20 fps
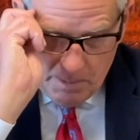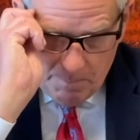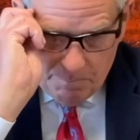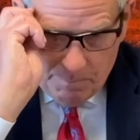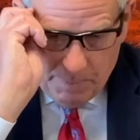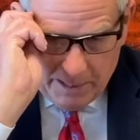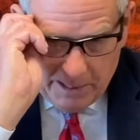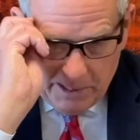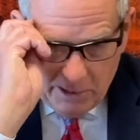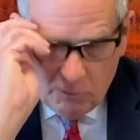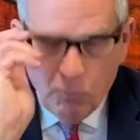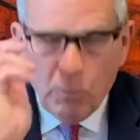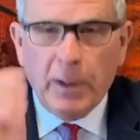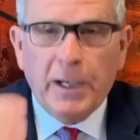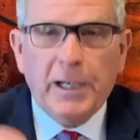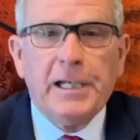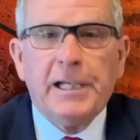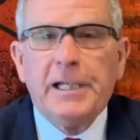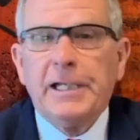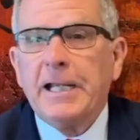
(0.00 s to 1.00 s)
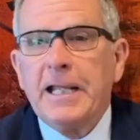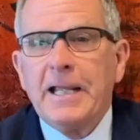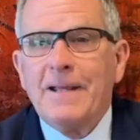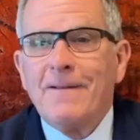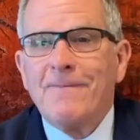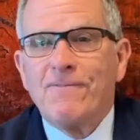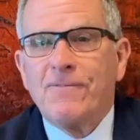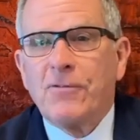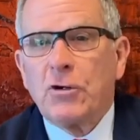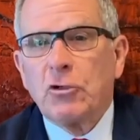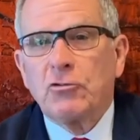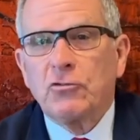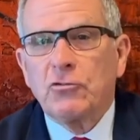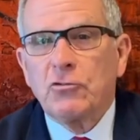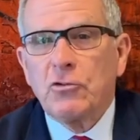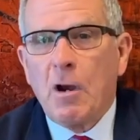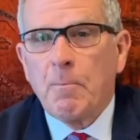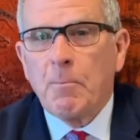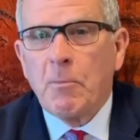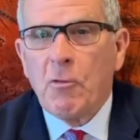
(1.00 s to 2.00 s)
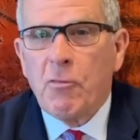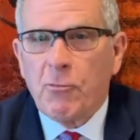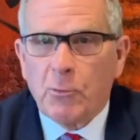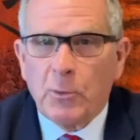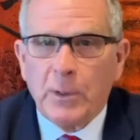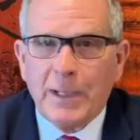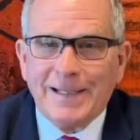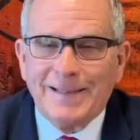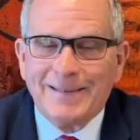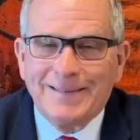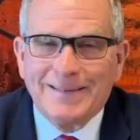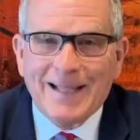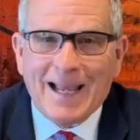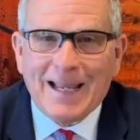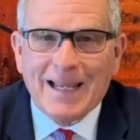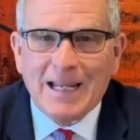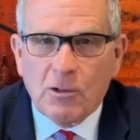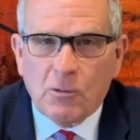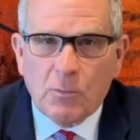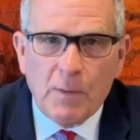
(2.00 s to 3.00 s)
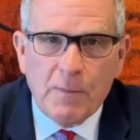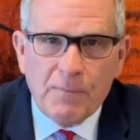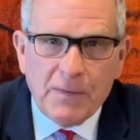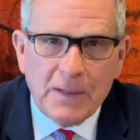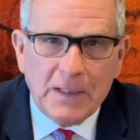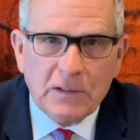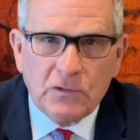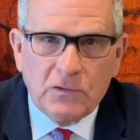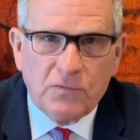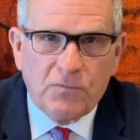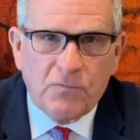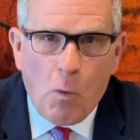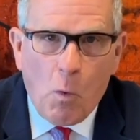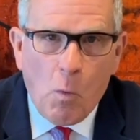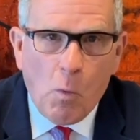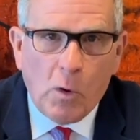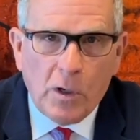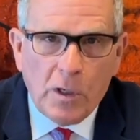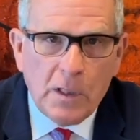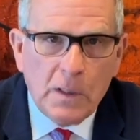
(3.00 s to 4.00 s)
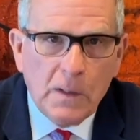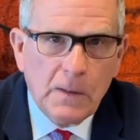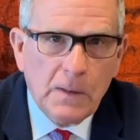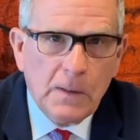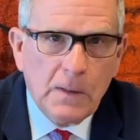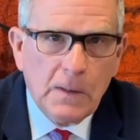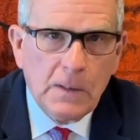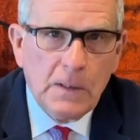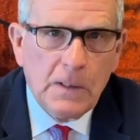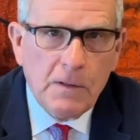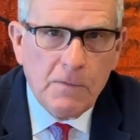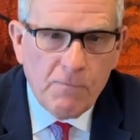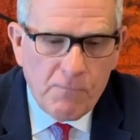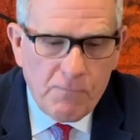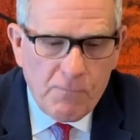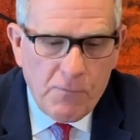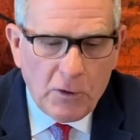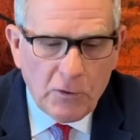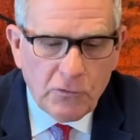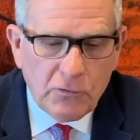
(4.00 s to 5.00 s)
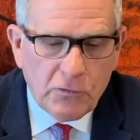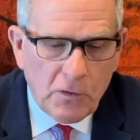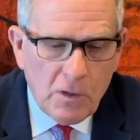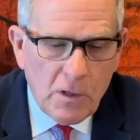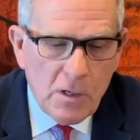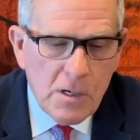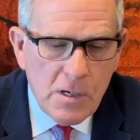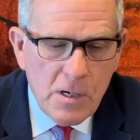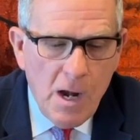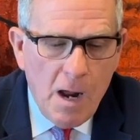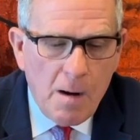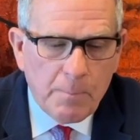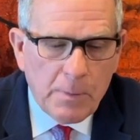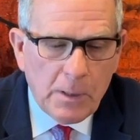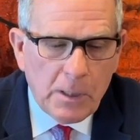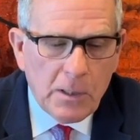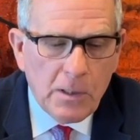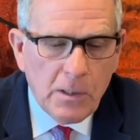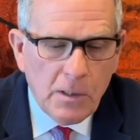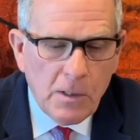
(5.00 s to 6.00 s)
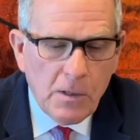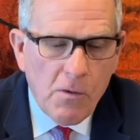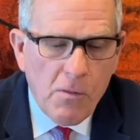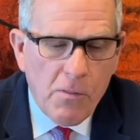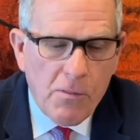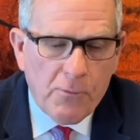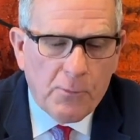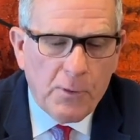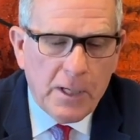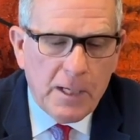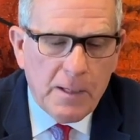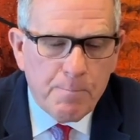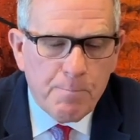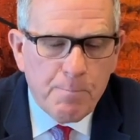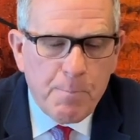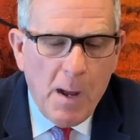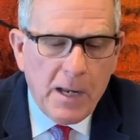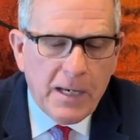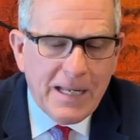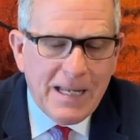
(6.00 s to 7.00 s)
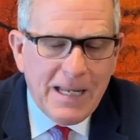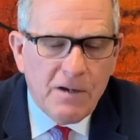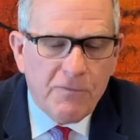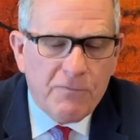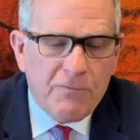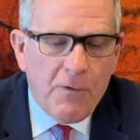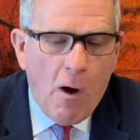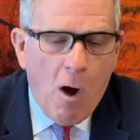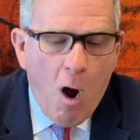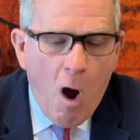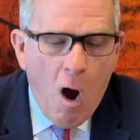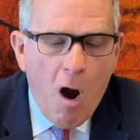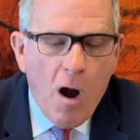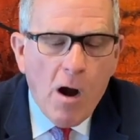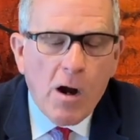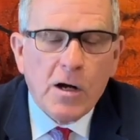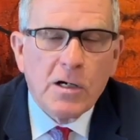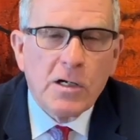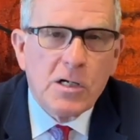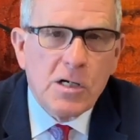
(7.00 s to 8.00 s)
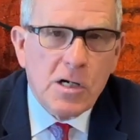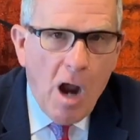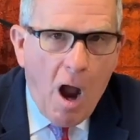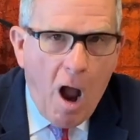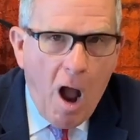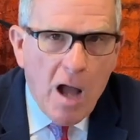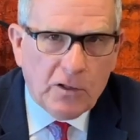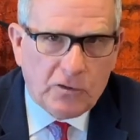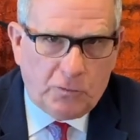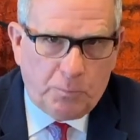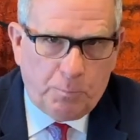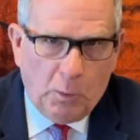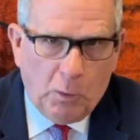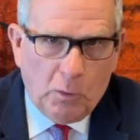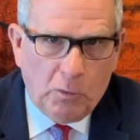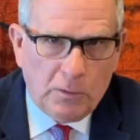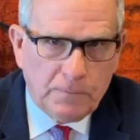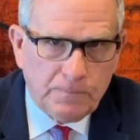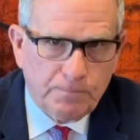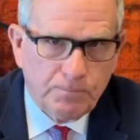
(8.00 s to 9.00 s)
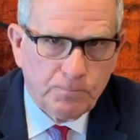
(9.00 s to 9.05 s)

Begin reading in verse number 3. 2 Corinthians 4 verse number 3. But if our gospel